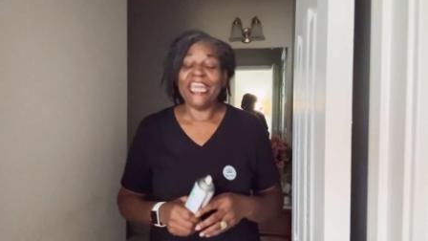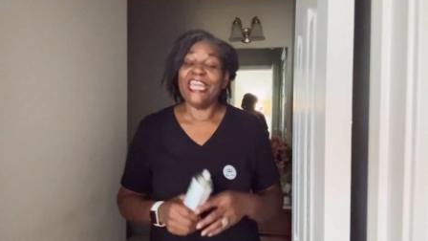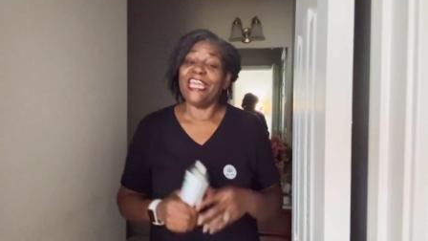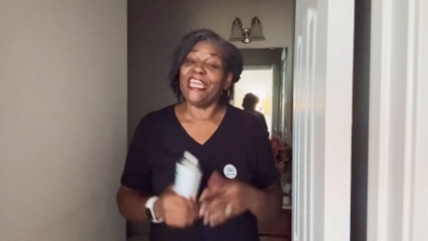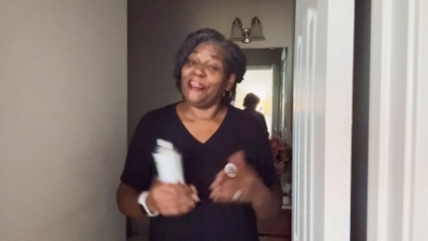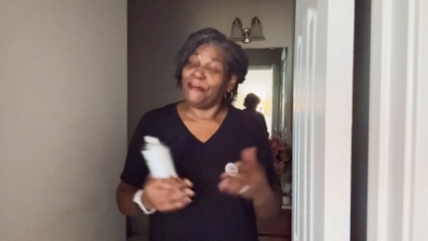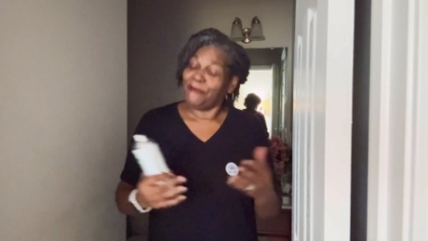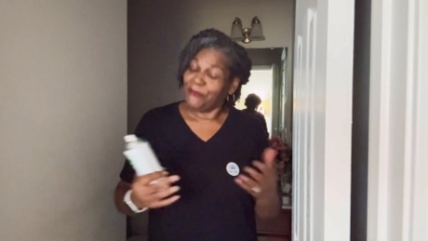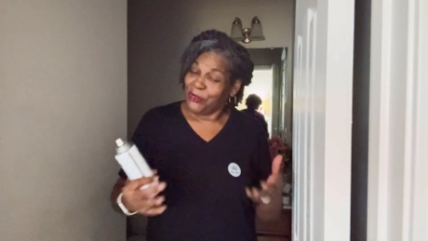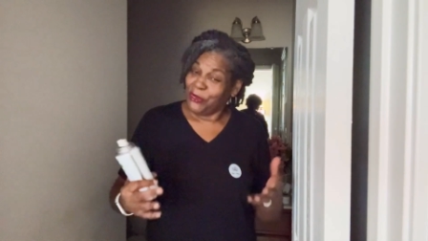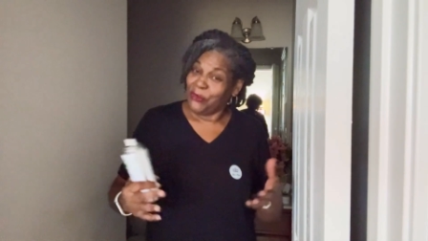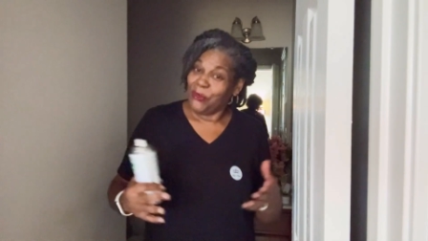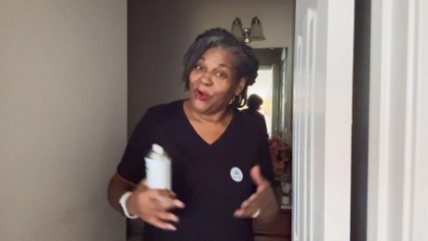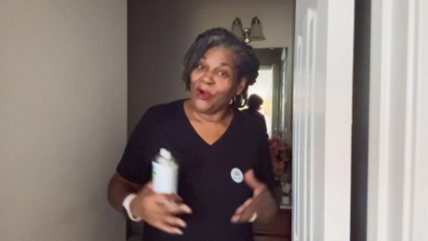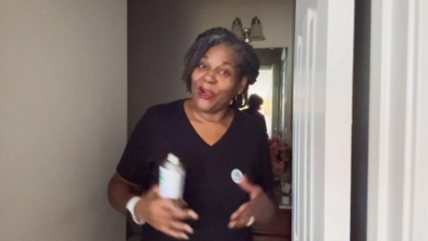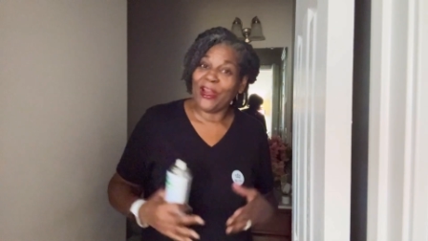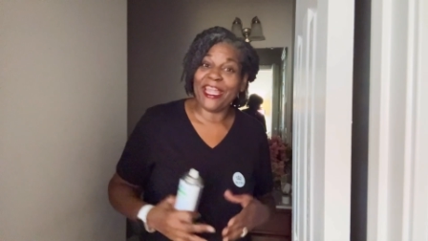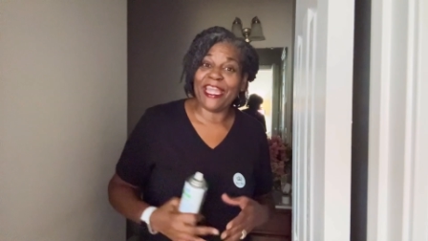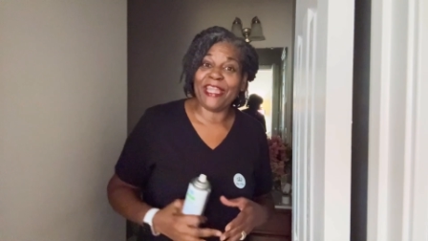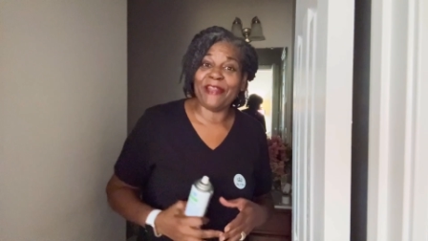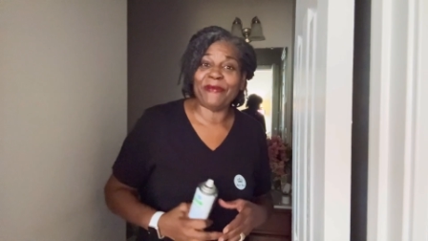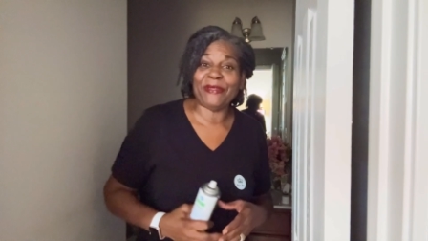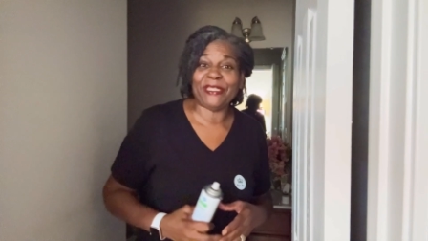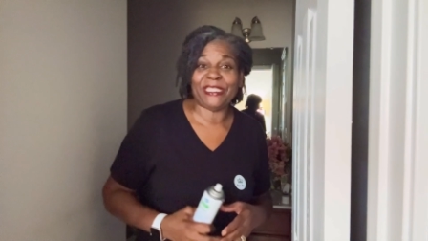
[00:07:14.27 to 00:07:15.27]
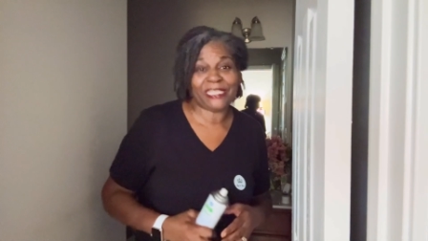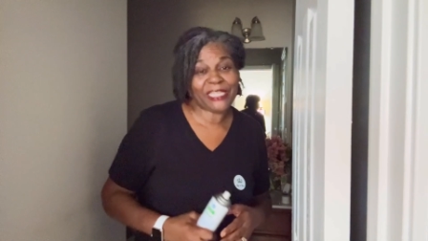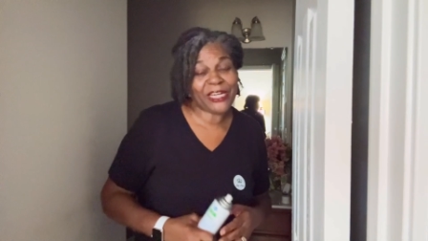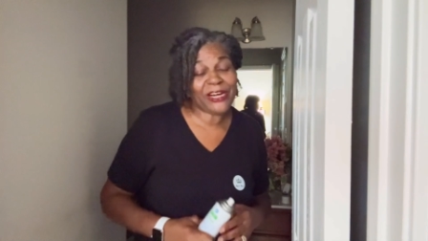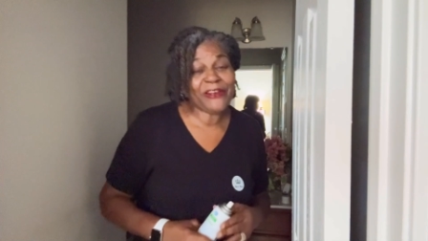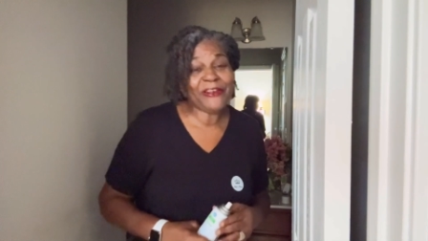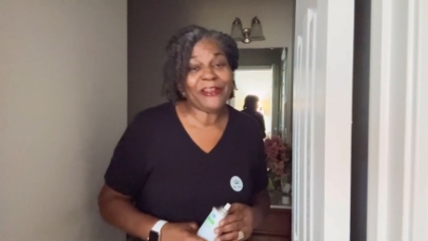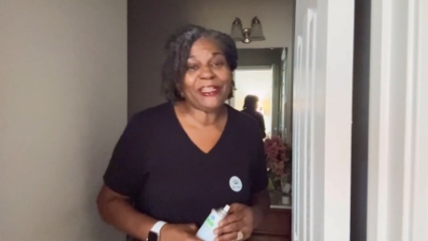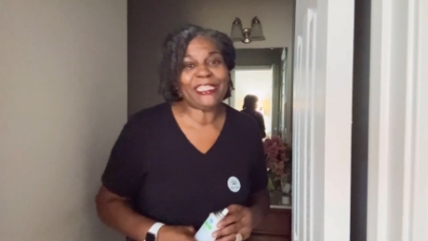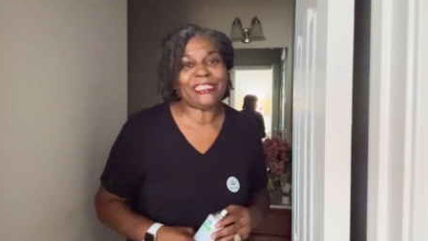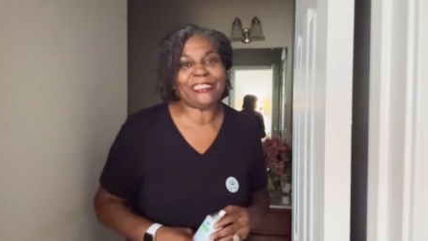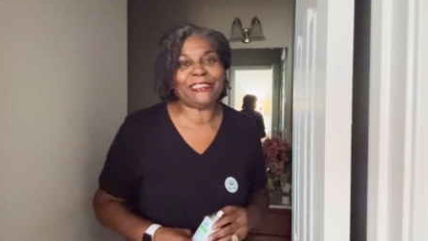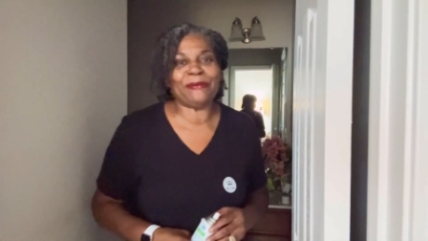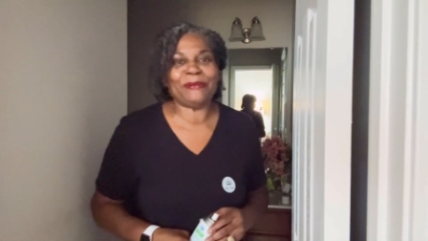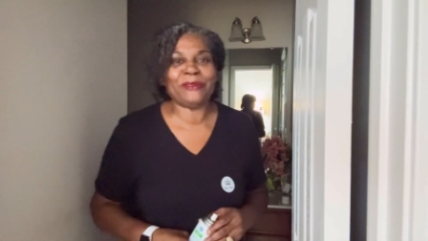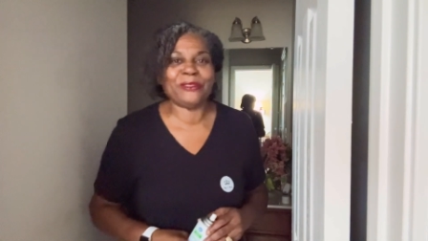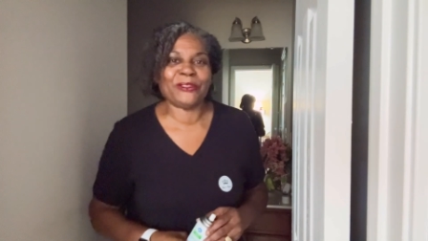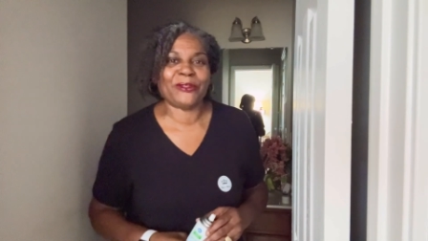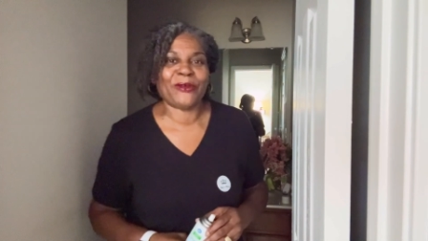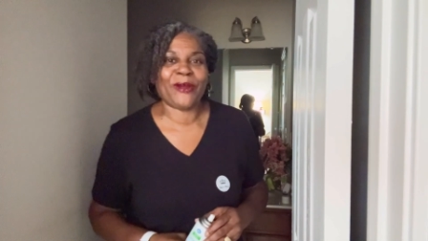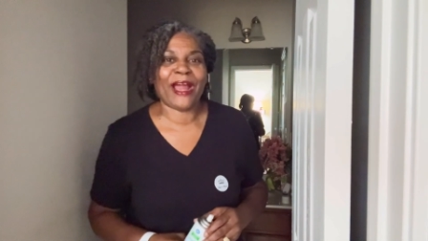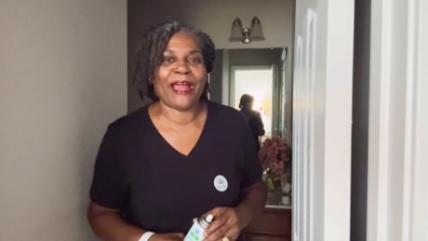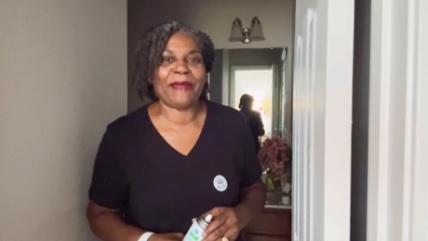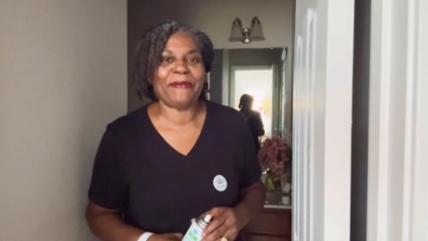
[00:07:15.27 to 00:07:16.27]
If you are a returning
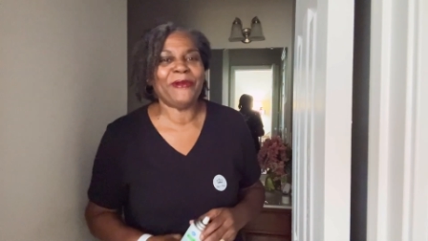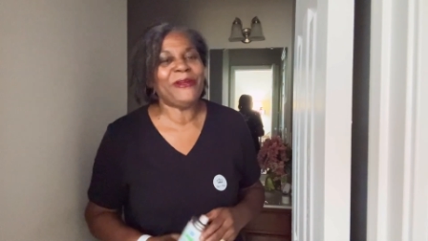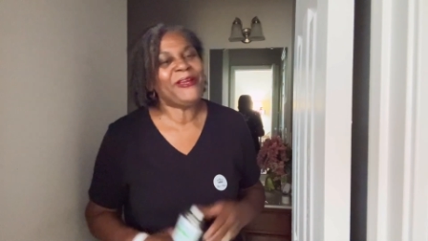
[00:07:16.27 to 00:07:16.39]
subscriber,